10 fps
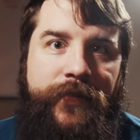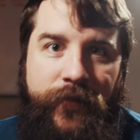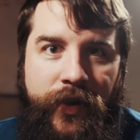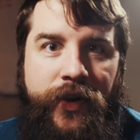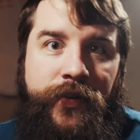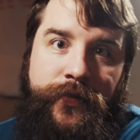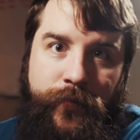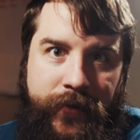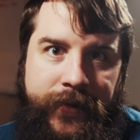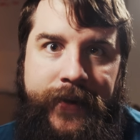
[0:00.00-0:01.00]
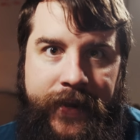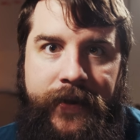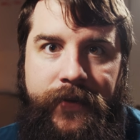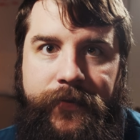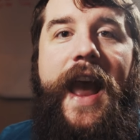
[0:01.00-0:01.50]
that vloggers really
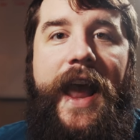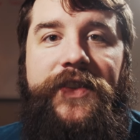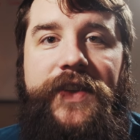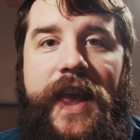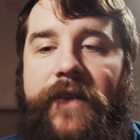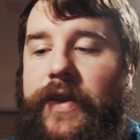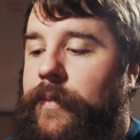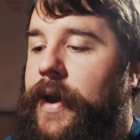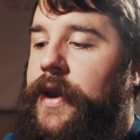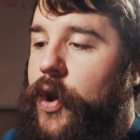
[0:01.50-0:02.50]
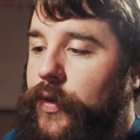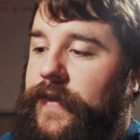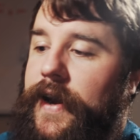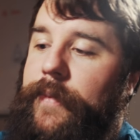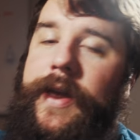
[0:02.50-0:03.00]
need. I actually have in my
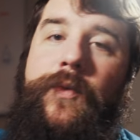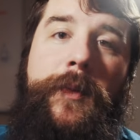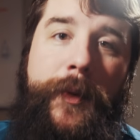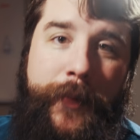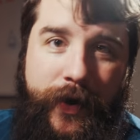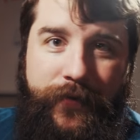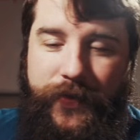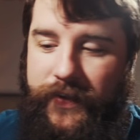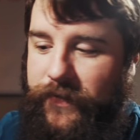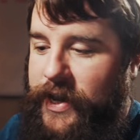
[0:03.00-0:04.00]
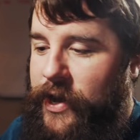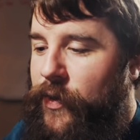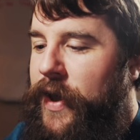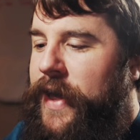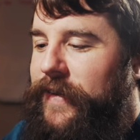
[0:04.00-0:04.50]
notes that I made while preparing for this
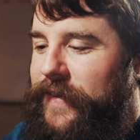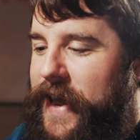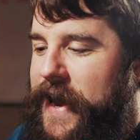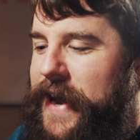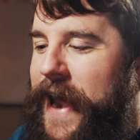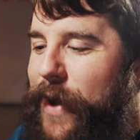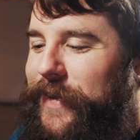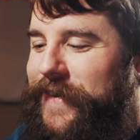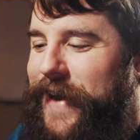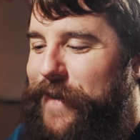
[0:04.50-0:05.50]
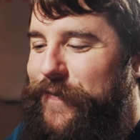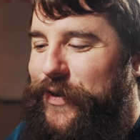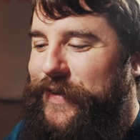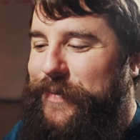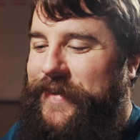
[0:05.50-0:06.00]
video, say now it's time
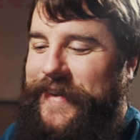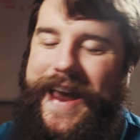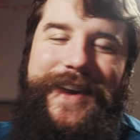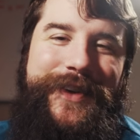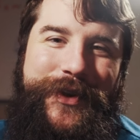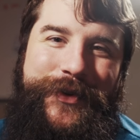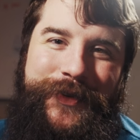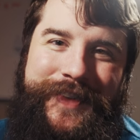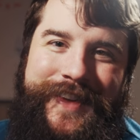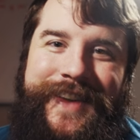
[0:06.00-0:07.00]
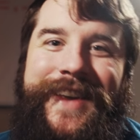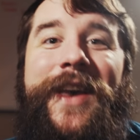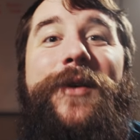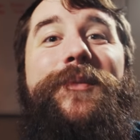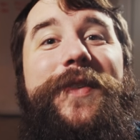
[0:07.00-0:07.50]
for some sad news.
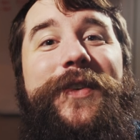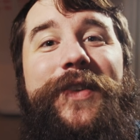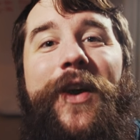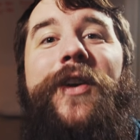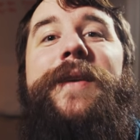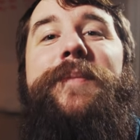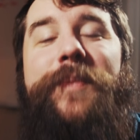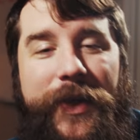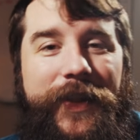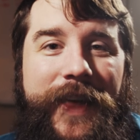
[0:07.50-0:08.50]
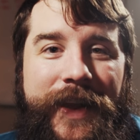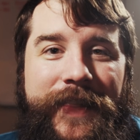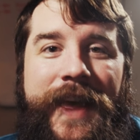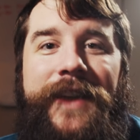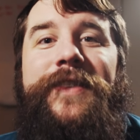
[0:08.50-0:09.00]
but there's already been a lot of
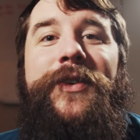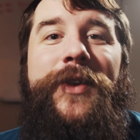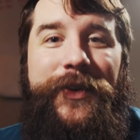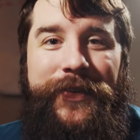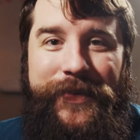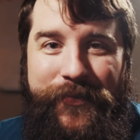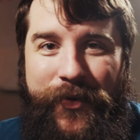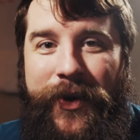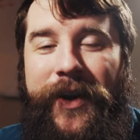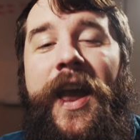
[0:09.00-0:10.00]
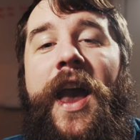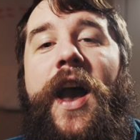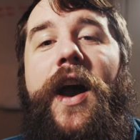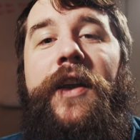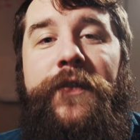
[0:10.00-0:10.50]
that, so here's some more.
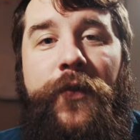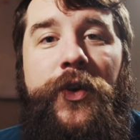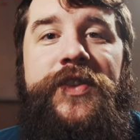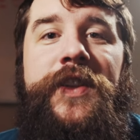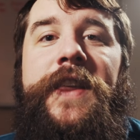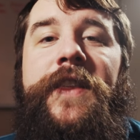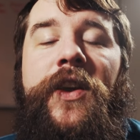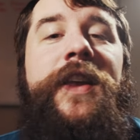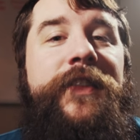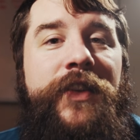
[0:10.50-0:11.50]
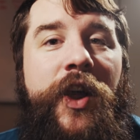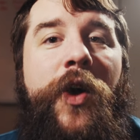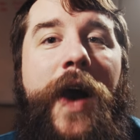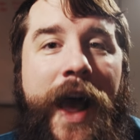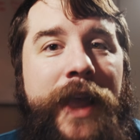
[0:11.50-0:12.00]
Unfortunately, there is
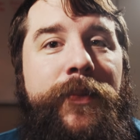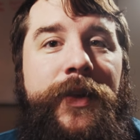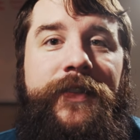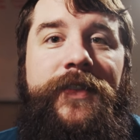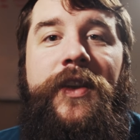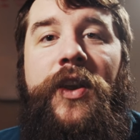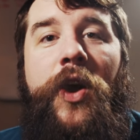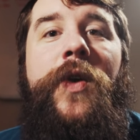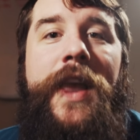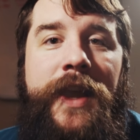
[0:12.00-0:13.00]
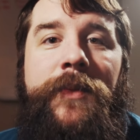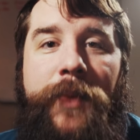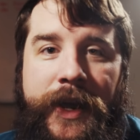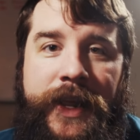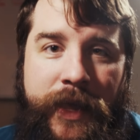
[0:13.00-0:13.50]
no IBIS, no
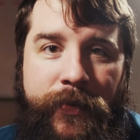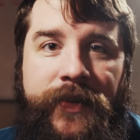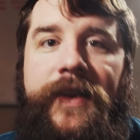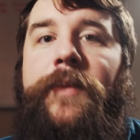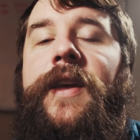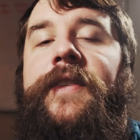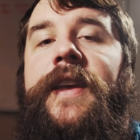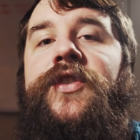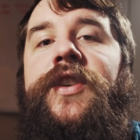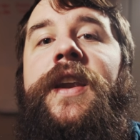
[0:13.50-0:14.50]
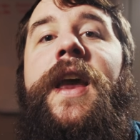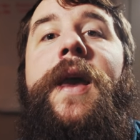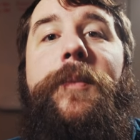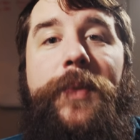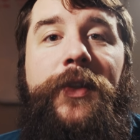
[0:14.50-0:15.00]
in-body image stabilization
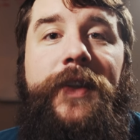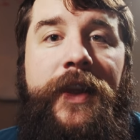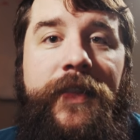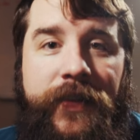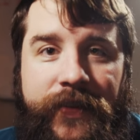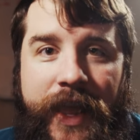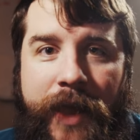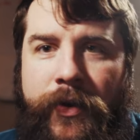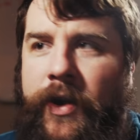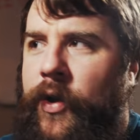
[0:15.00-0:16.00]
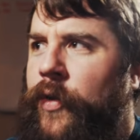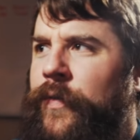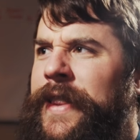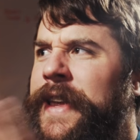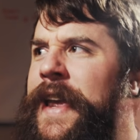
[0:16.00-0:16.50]
built into this camera, or
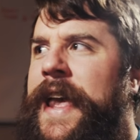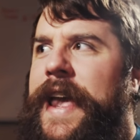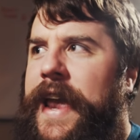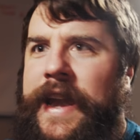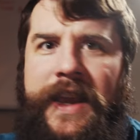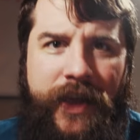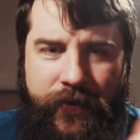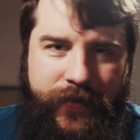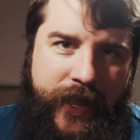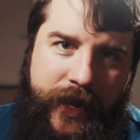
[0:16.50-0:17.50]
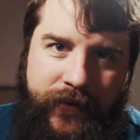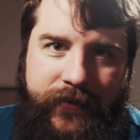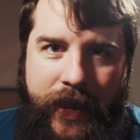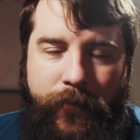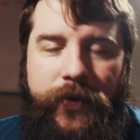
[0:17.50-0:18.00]
really any of
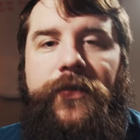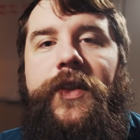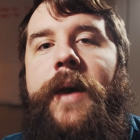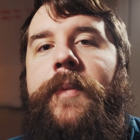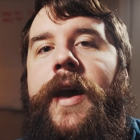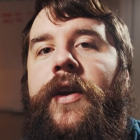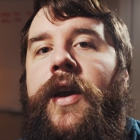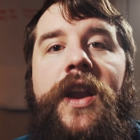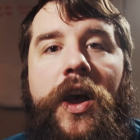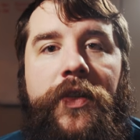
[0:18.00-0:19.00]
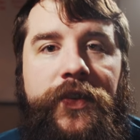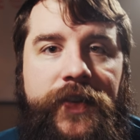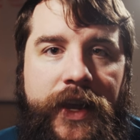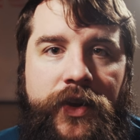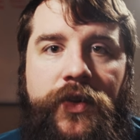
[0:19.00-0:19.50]
Canon's cameras for that matter. In other
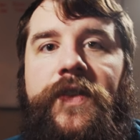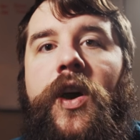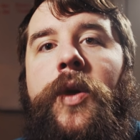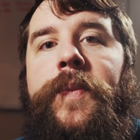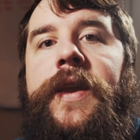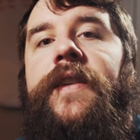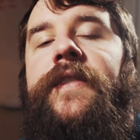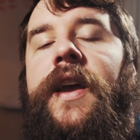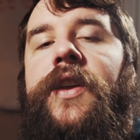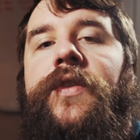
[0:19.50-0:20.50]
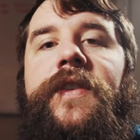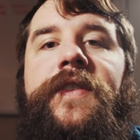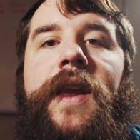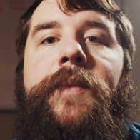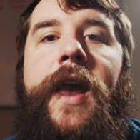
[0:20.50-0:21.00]
sad news, the RP does not use the
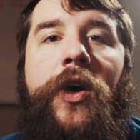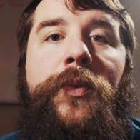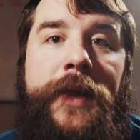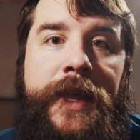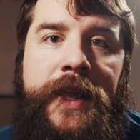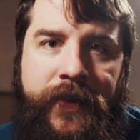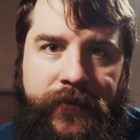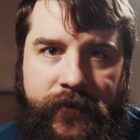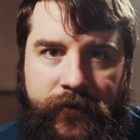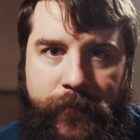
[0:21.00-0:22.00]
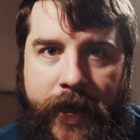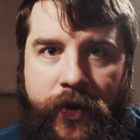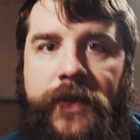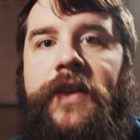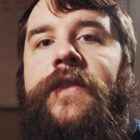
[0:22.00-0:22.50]
same LPE6
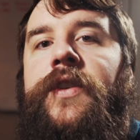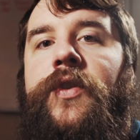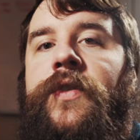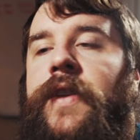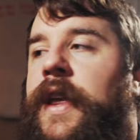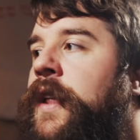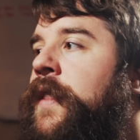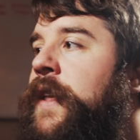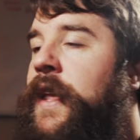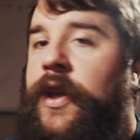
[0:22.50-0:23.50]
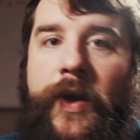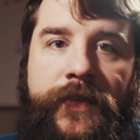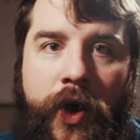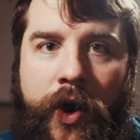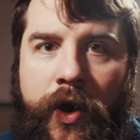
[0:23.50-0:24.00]
battery that's used in the
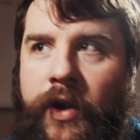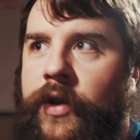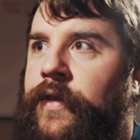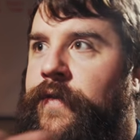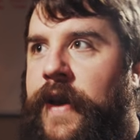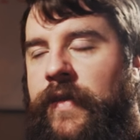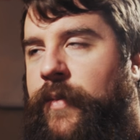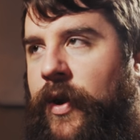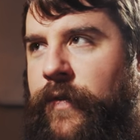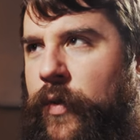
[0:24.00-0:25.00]
EOS R or the 5D Mark